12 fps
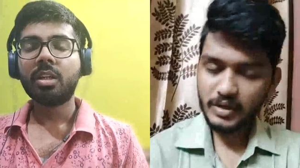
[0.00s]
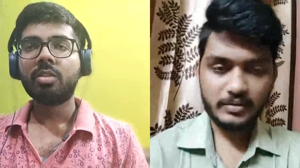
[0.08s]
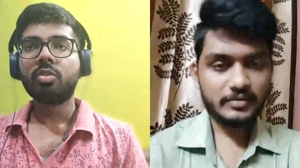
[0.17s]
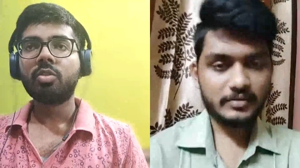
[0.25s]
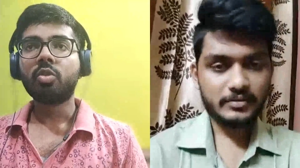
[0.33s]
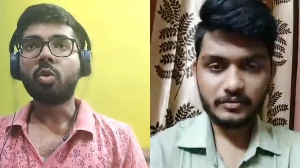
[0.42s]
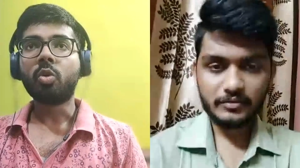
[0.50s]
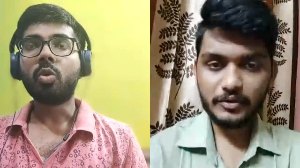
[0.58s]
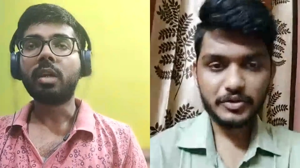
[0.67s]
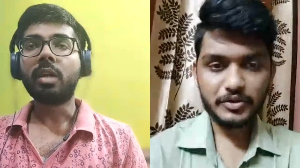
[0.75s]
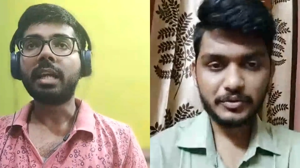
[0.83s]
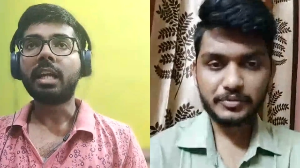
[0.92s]
Speaker 1: Yes. So
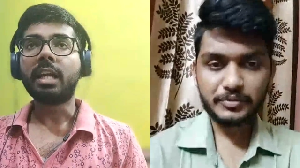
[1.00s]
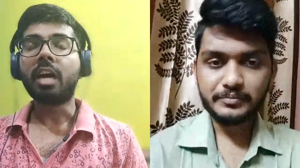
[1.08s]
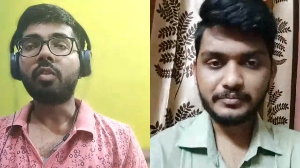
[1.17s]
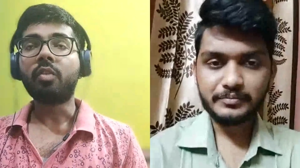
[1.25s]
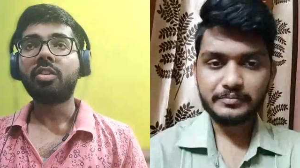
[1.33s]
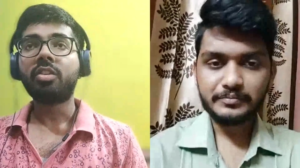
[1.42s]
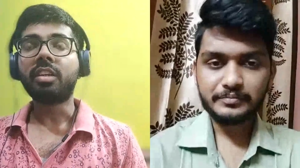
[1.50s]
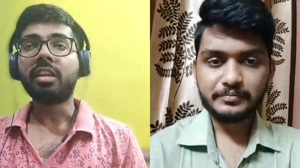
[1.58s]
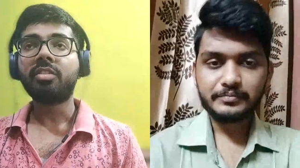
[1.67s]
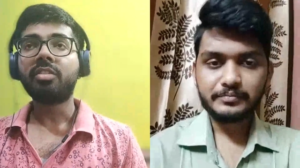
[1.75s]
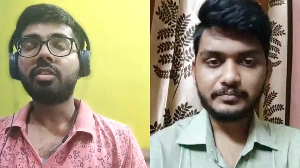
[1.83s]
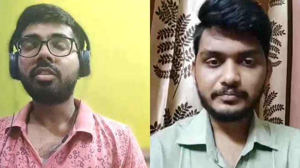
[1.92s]
like I would
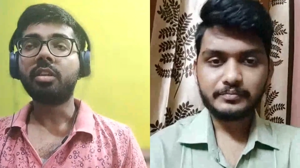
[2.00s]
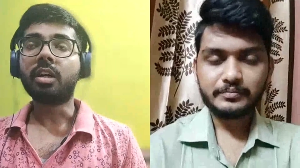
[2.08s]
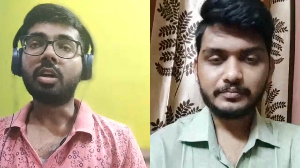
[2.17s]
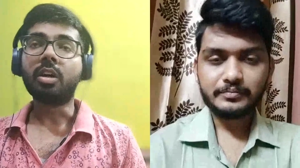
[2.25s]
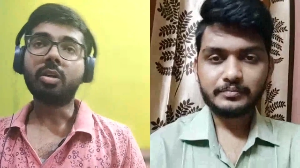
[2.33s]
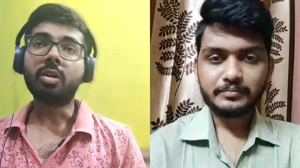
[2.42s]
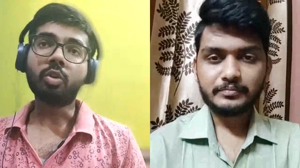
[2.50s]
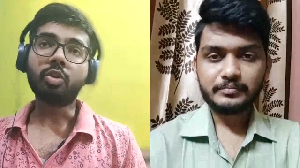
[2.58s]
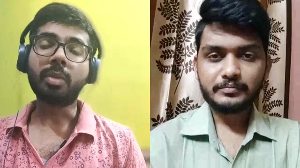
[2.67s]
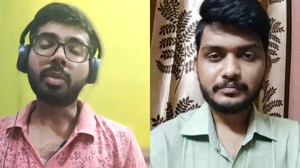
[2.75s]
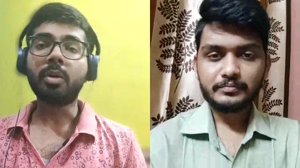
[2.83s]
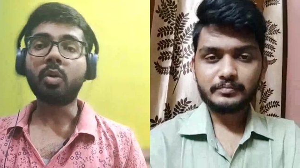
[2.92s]
suggest the those
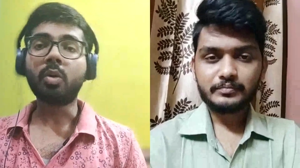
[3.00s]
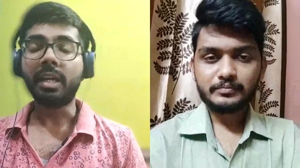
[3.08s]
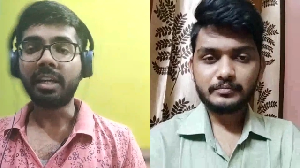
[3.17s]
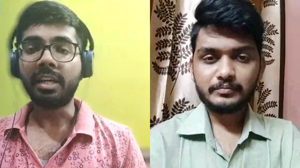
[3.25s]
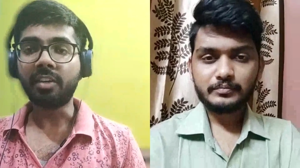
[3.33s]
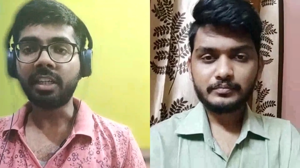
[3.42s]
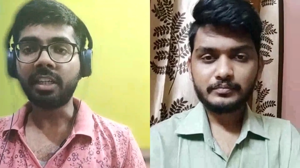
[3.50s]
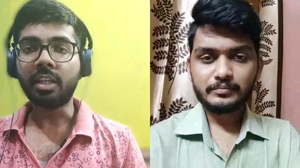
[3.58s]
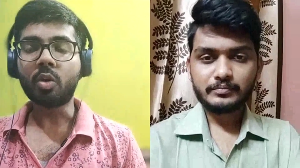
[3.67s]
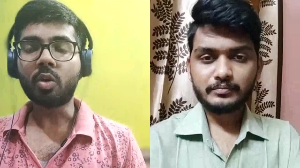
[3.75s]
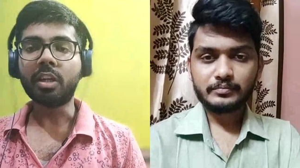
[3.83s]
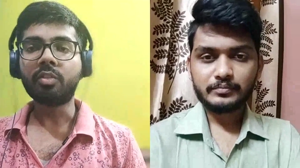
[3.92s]
people who are entering in the
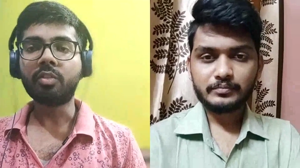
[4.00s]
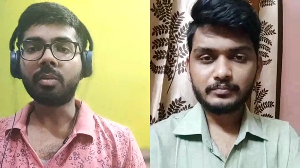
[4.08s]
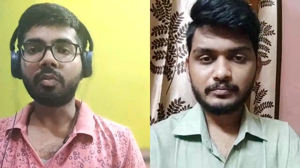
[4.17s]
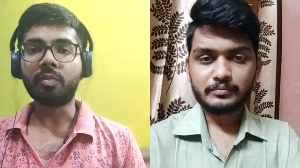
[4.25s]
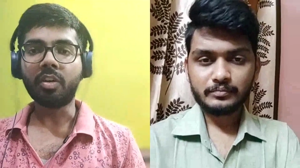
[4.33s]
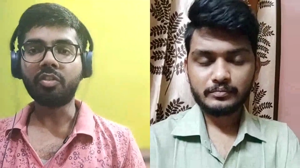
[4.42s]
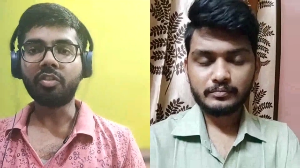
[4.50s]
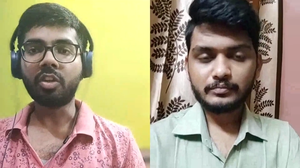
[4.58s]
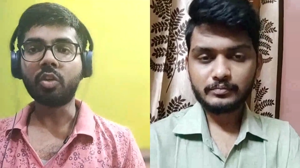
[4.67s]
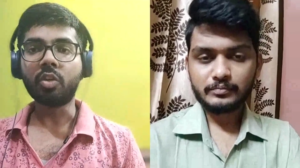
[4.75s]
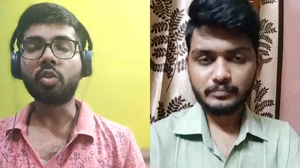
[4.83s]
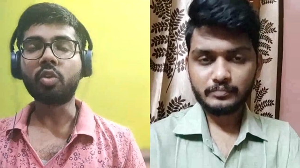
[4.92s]
college from the first year,
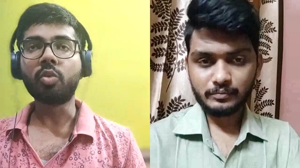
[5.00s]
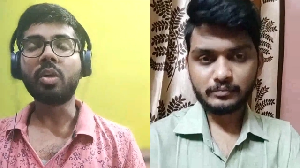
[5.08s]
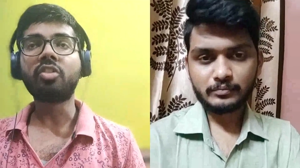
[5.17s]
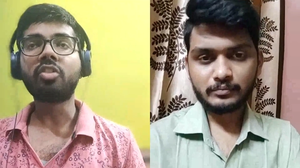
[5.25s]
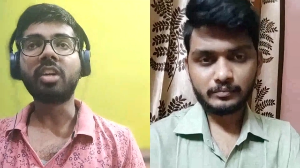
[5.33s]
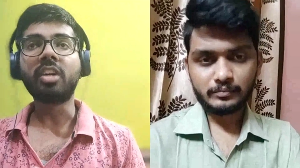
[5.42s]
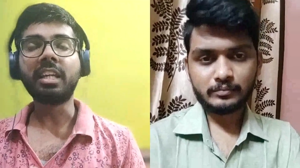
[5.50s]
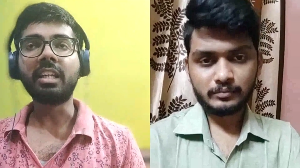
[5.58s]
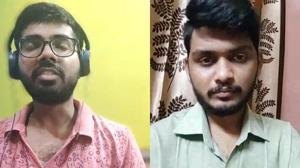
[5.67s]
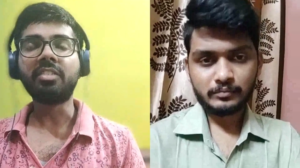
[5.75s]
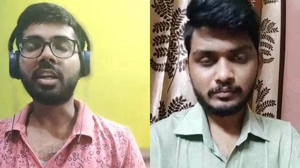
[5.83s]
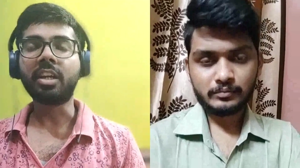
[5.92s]
or those who are studying in
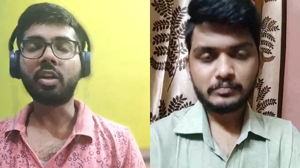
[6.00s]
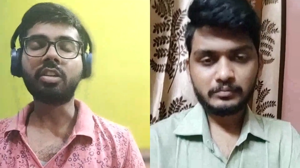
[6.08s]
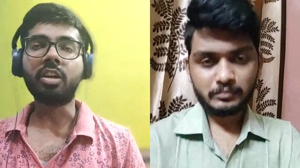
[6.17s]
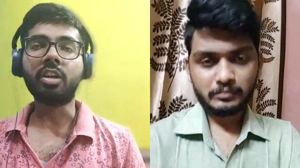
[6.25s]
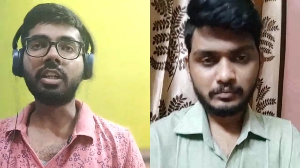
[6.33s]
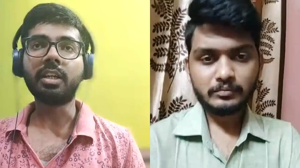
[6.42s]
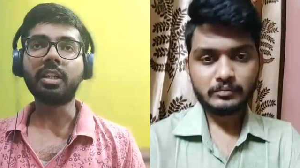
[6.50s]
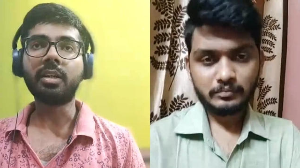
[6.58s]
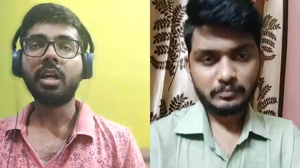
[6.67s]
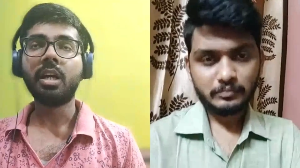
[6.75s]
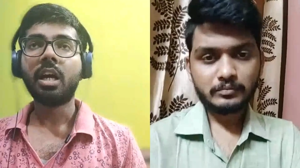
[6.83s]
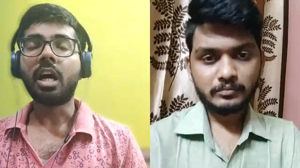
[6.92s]
the second or the third year,
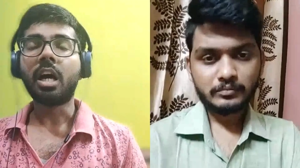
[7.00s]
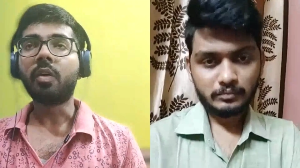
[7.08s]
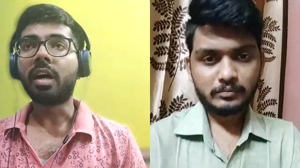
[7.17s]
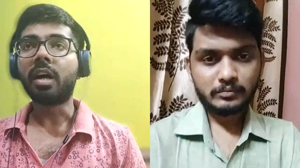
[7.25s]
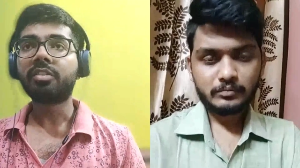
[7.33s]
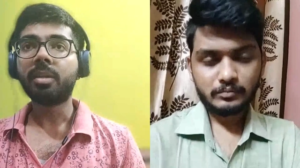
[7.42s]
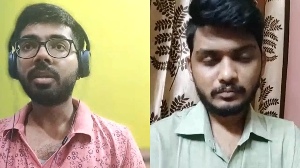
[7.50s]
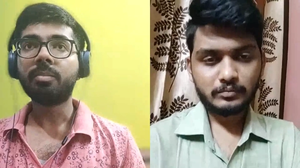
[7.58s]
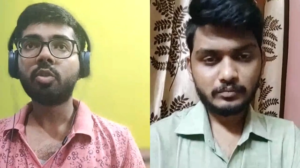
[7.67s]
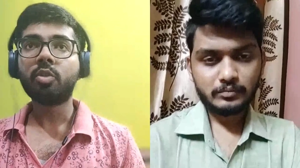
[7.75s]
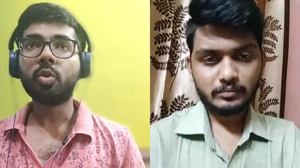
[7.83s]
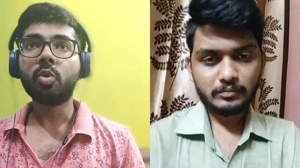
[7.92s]
I would ask them
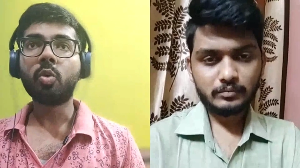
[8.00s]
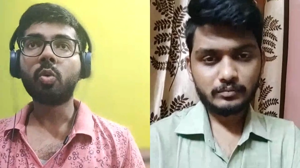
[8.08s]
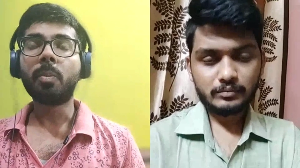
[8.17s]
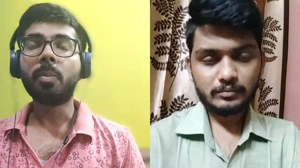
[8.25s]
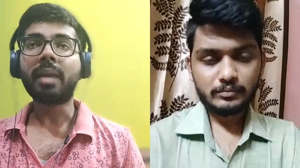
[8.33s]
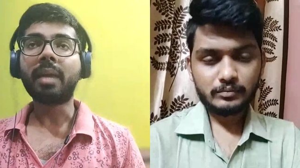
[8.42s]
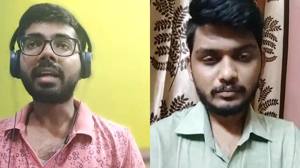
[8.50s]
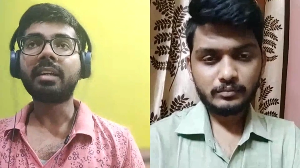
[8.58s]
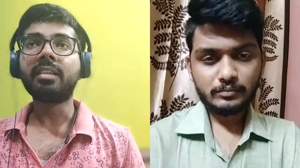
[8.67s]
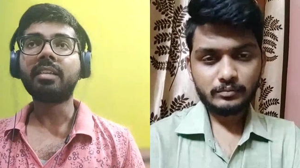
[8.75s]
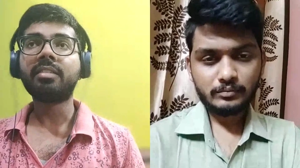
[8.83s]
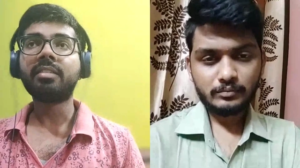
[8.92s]
to
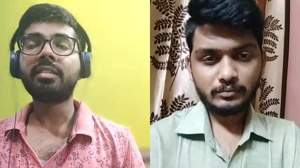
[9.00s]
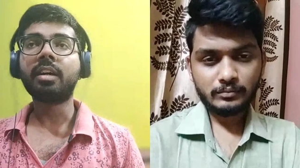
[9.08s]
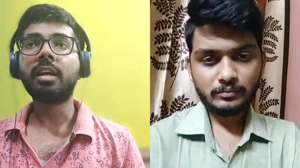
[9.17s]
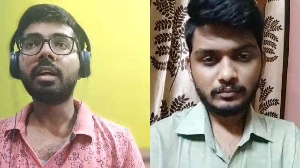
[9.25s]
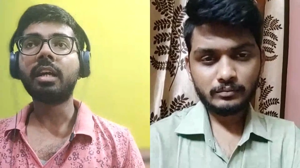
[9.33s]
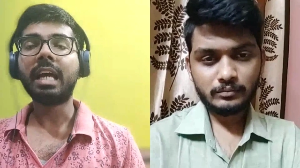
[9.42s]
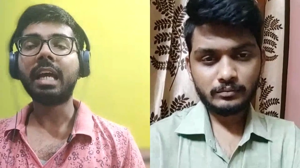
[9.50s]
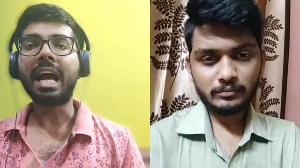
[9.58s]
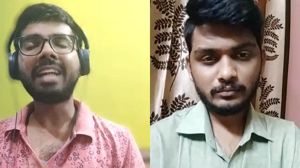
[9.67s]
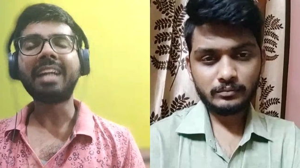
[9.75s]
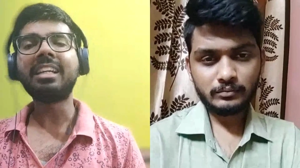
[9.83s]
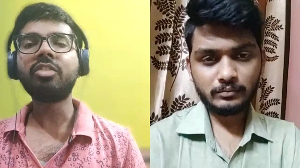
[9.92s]
practice uh,
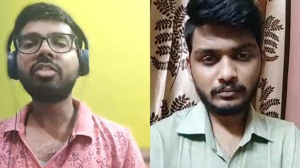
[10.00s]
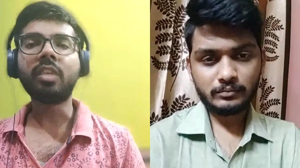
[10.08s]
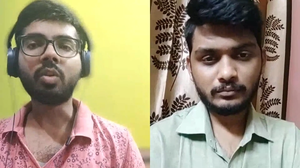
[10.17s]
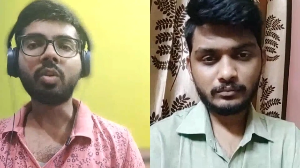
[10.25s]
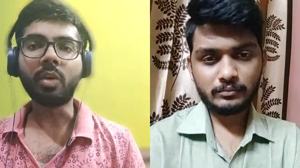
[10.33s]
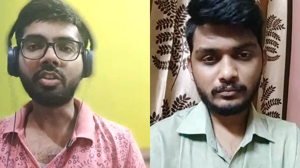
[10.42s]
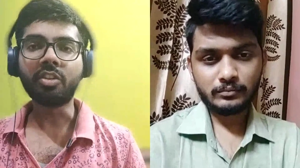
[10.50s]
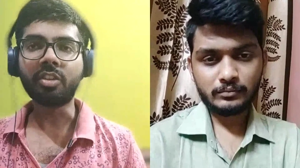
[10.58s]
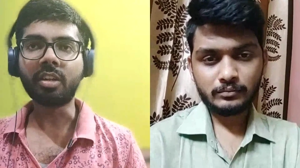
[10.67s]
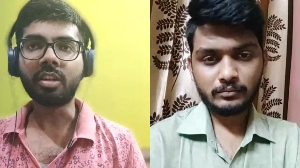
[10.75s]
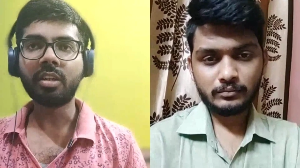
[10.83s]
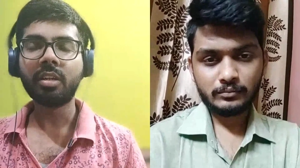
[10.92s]
at least one
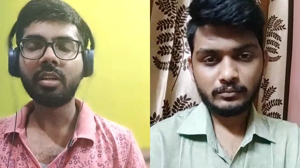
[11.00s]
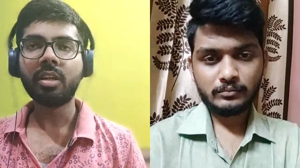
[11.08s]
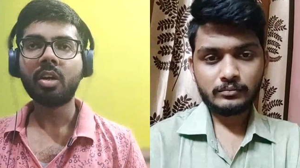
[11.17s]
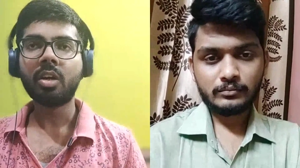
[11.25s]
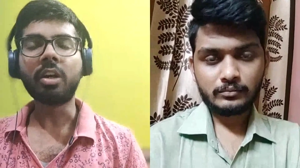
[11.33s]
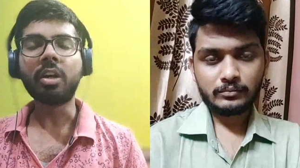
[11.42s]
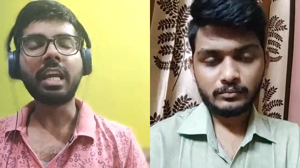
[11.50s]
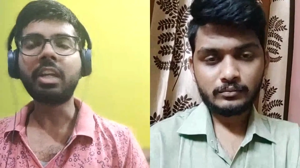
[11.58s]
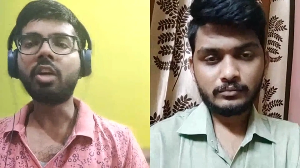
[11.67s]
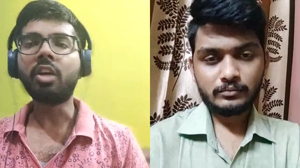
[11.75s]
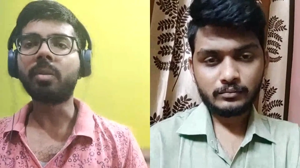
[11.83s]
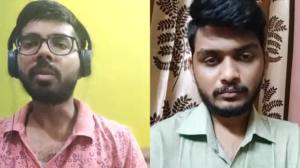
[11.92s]
question on any
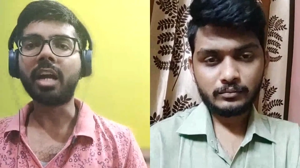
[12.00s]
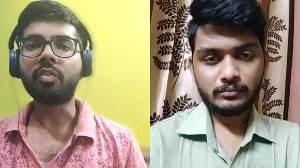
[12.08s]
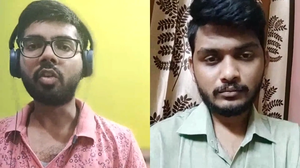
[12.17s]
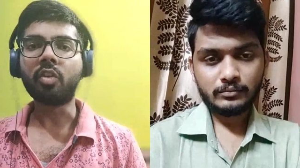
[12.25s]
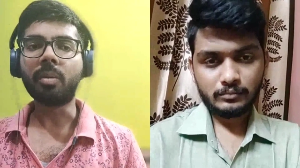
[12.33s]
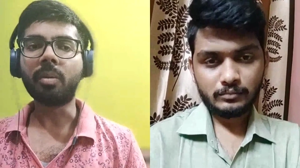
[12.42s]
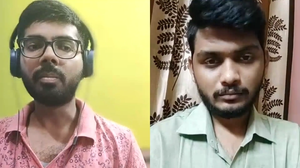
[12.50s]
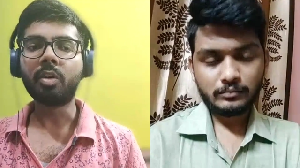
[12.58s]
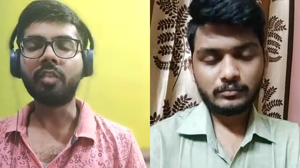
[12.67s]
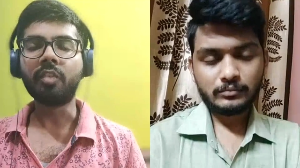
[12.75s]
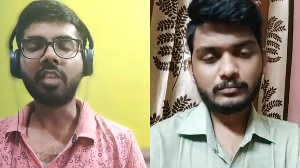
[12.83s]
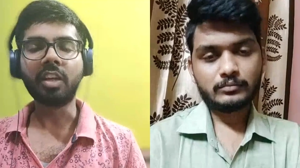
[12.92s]
of the platform
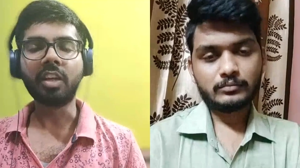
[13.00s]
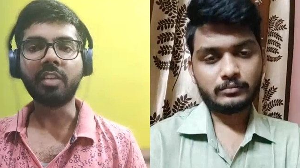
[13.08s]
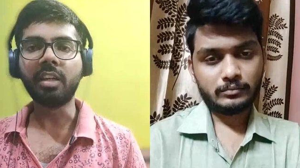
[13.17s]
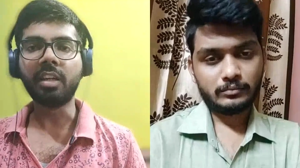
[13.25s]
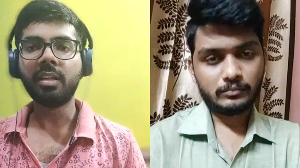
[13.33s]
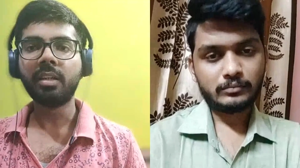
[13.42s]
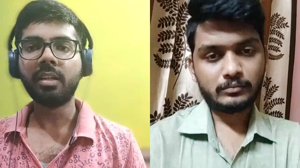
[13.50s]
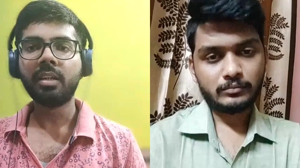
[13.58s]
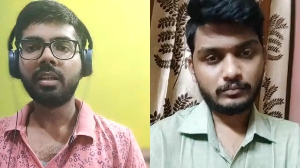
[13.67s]
of their will.